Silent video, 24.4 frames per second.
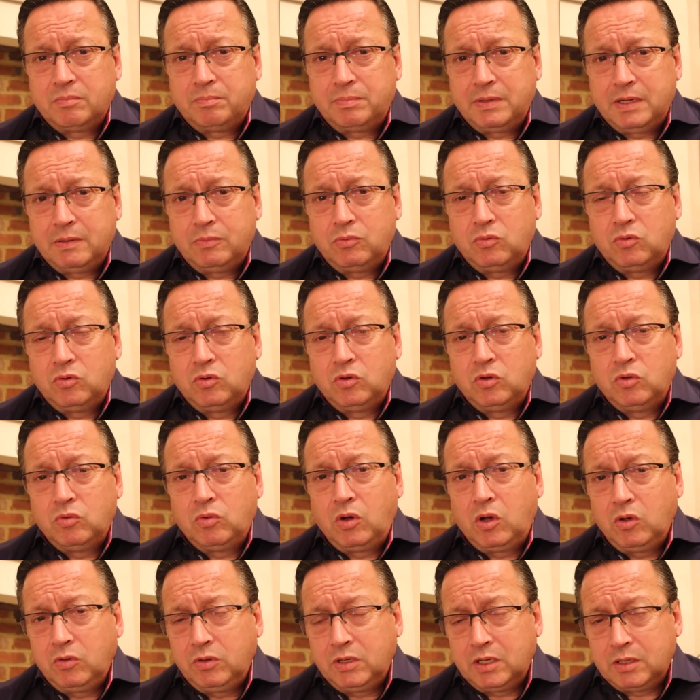people who
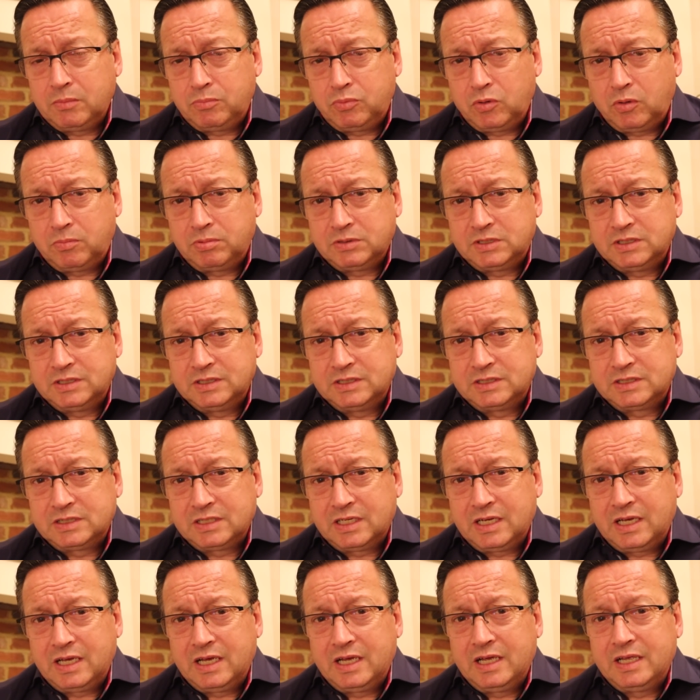own their
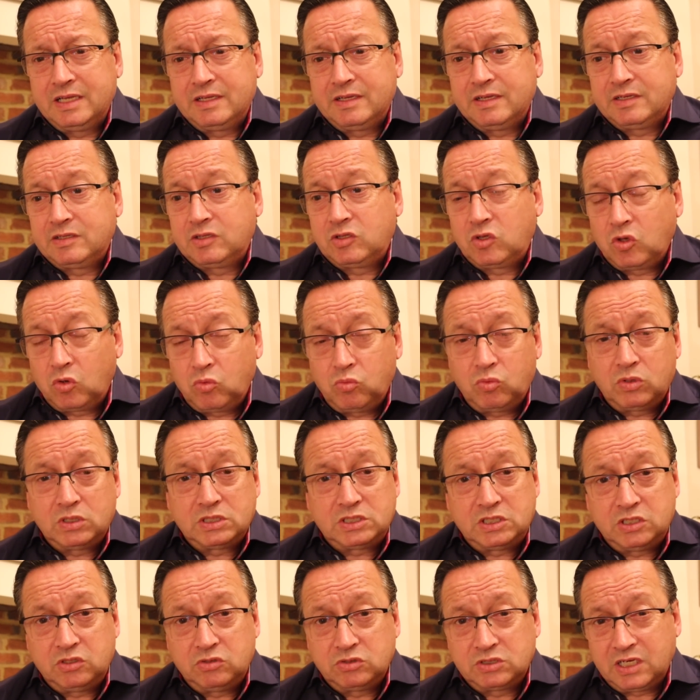properties and they don't want
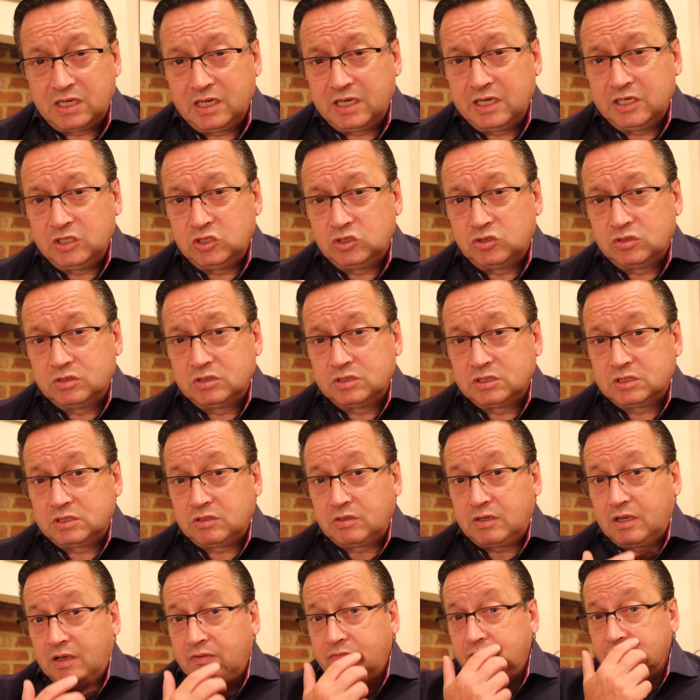to use an agent,
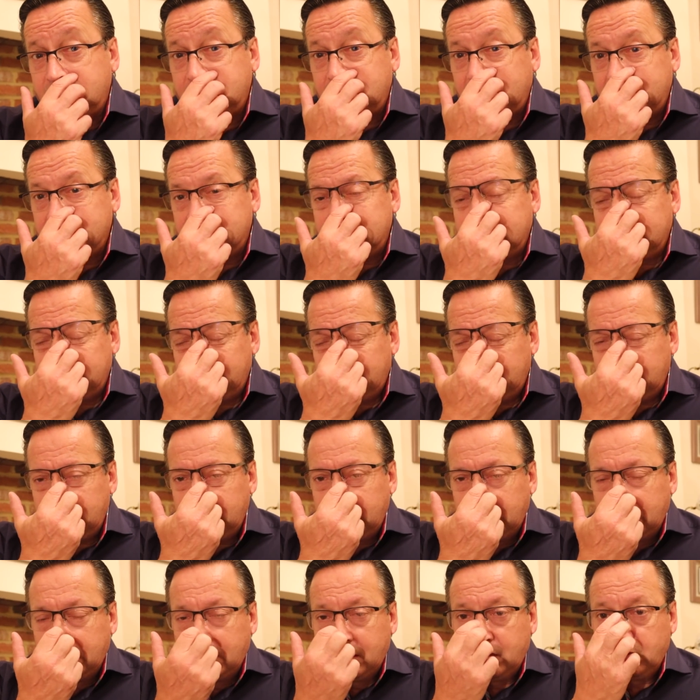so they're advertising
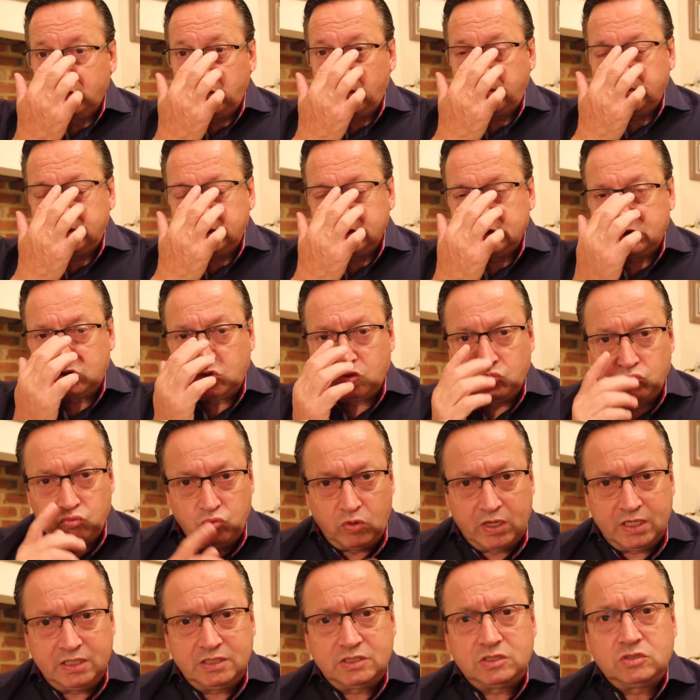their properties to
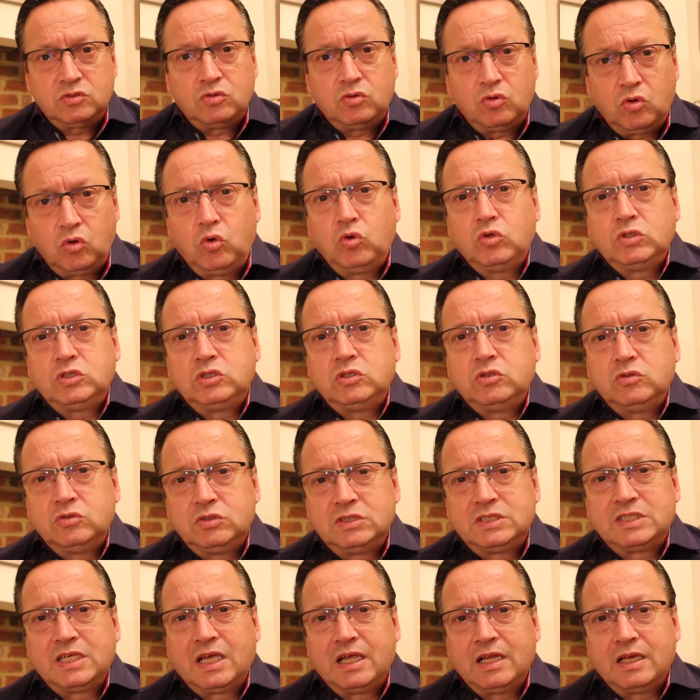rent or to
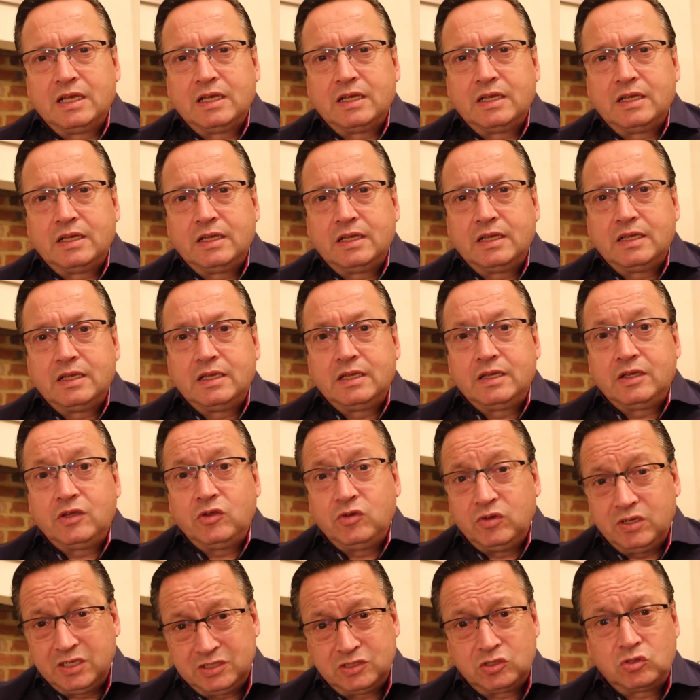sell.
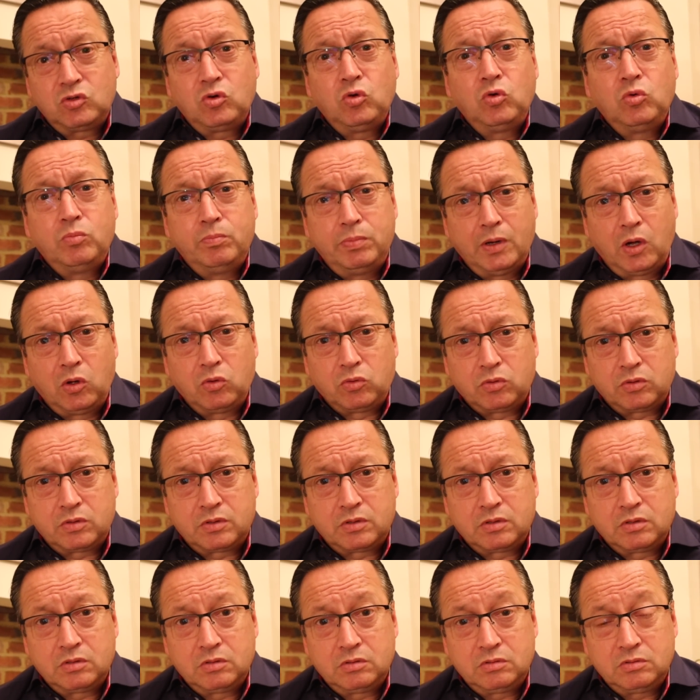You need to call
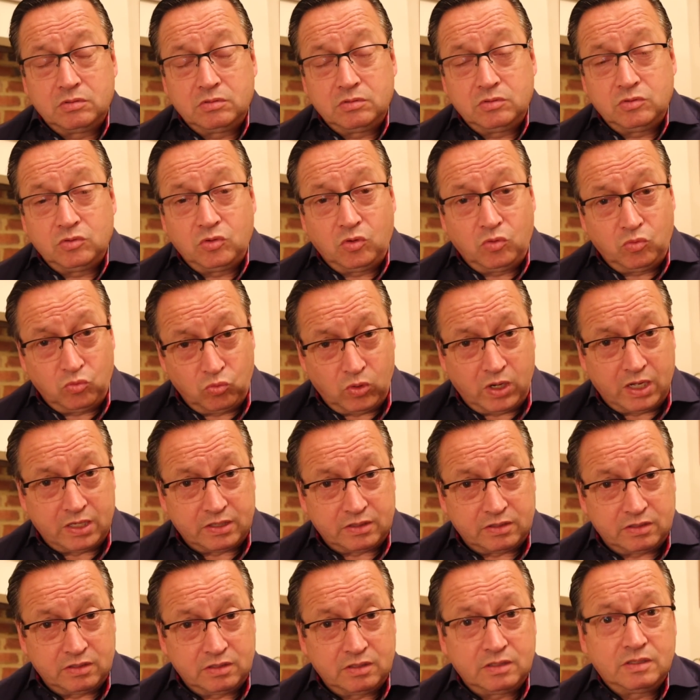both, not
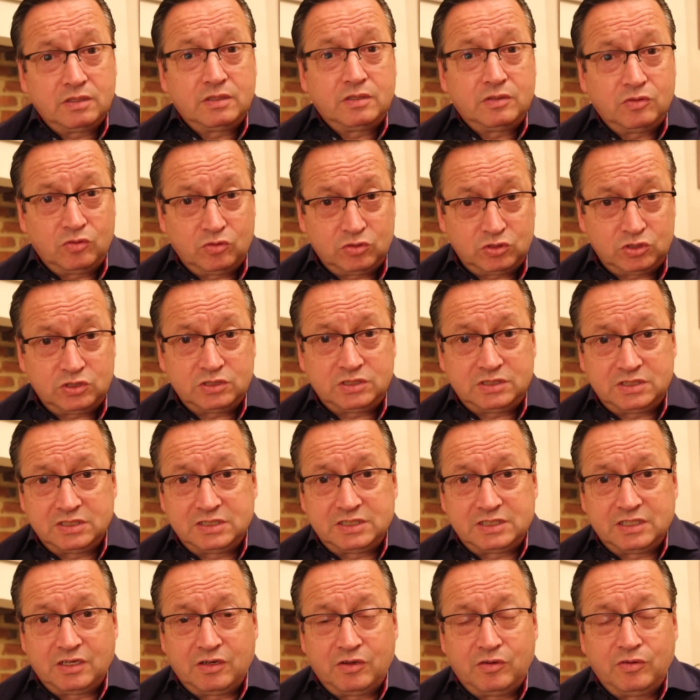one, not just to
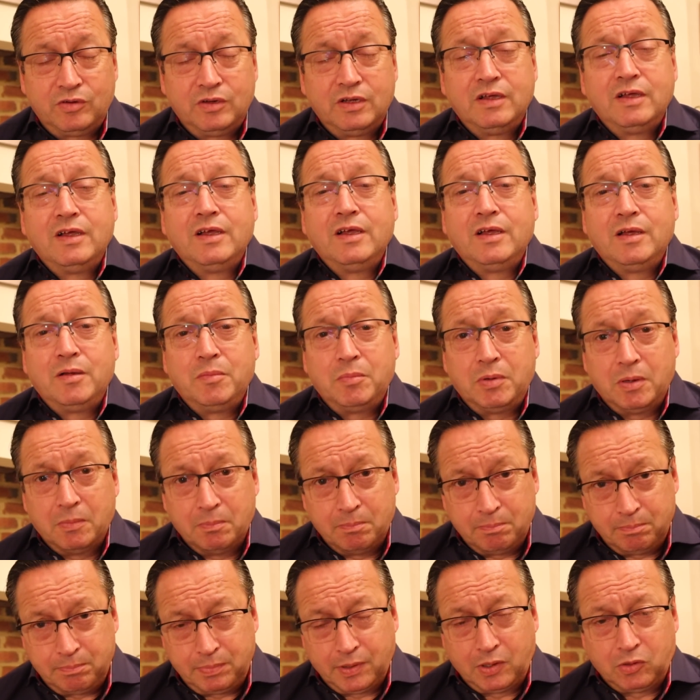sell,
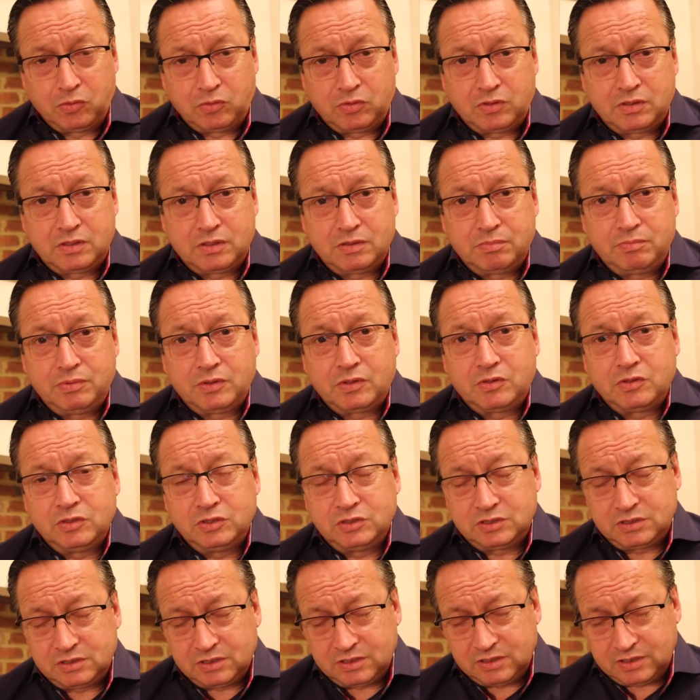but both,
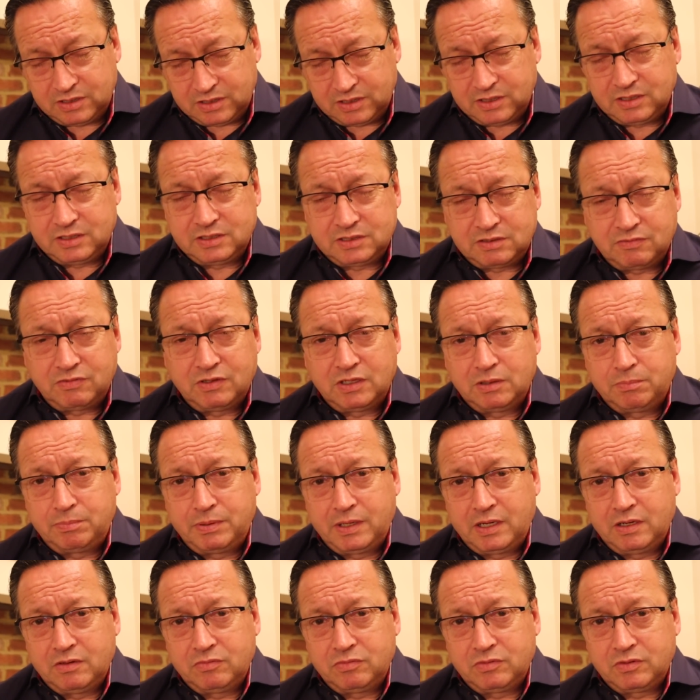because it's a very
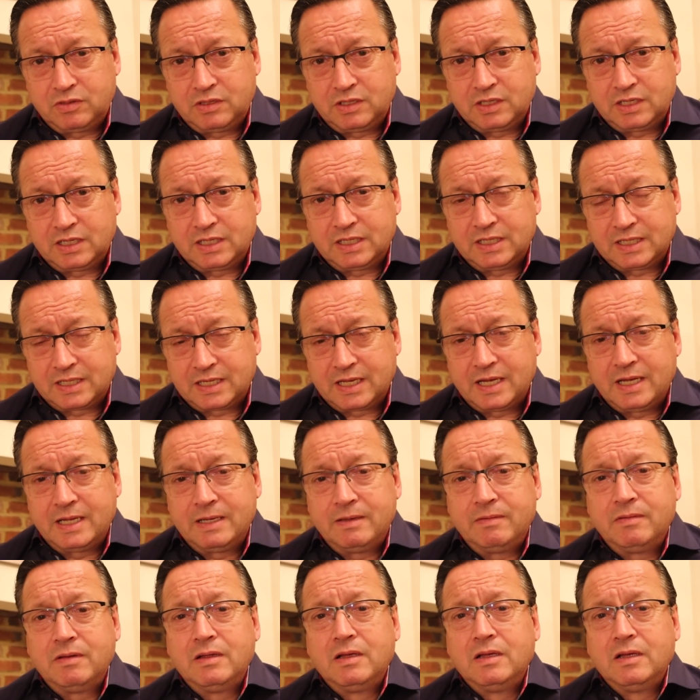powerful thing. And
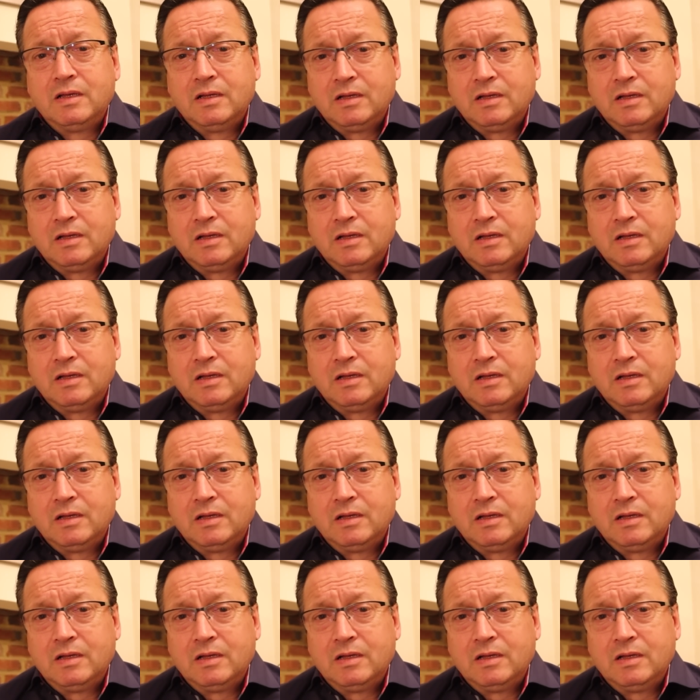again,